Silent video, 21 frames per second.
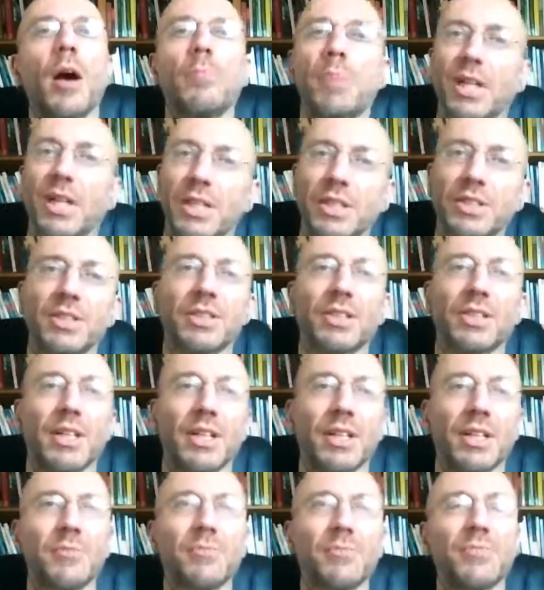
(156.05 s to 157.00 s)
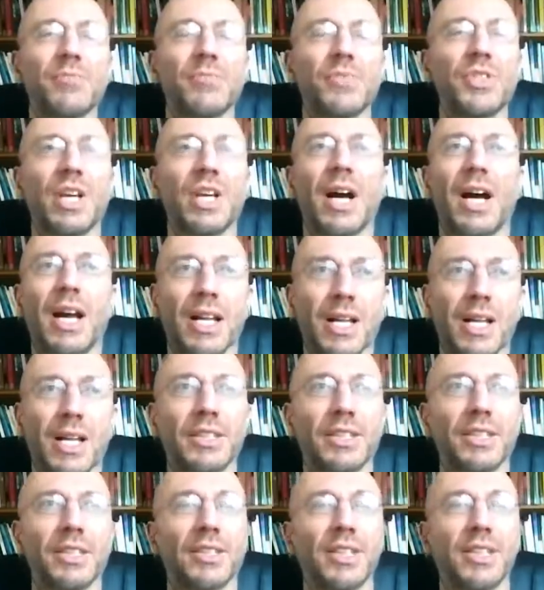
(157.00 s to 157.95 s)
But she
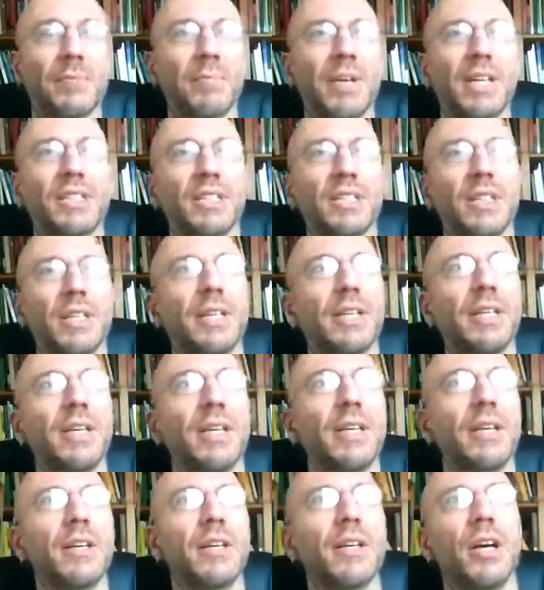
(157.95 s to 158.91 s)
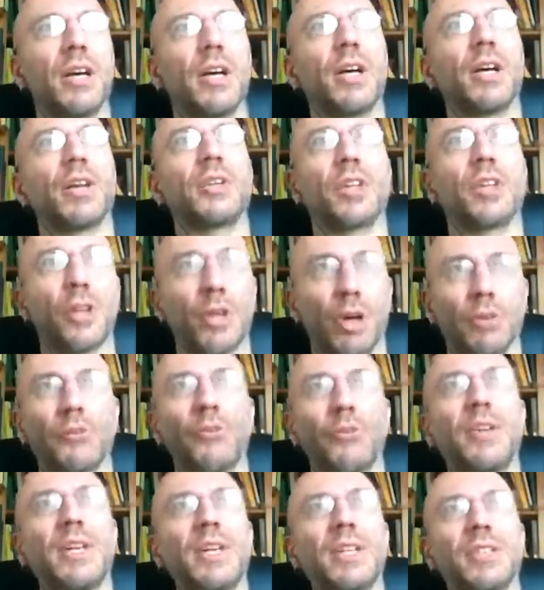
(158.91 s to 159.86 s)
highlighted that basically the
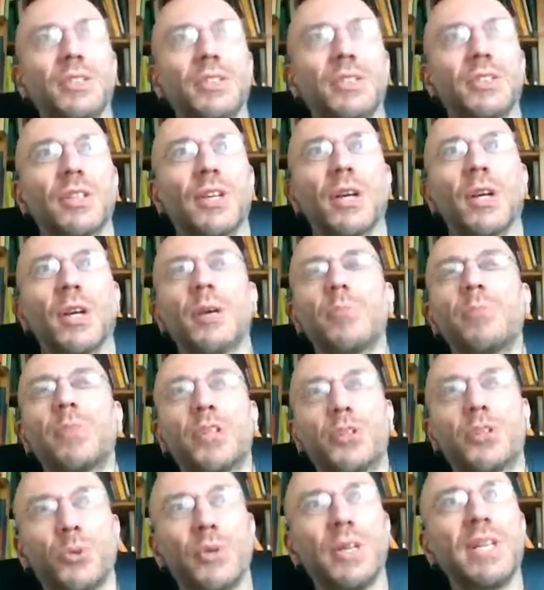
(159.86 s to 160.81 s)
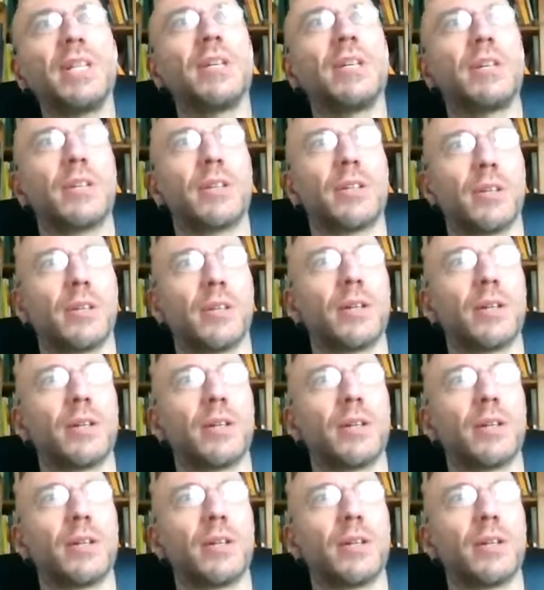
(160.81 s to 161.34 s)
conflicts between